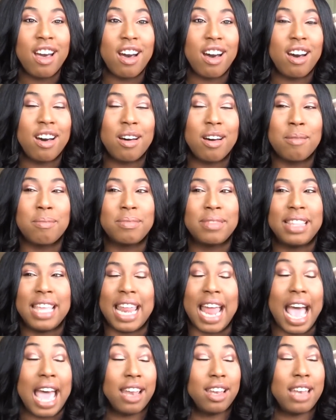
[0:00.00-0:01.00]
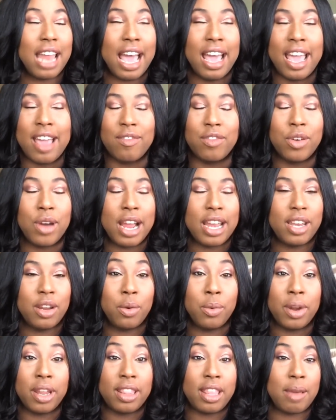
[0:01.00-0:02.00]
that I have no idea
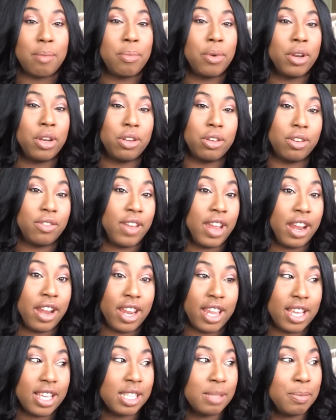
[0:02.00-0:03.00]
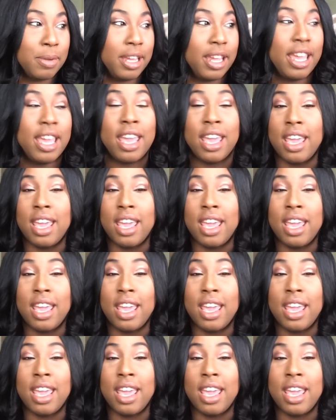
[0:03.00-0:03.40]
where that bundle of hair is, but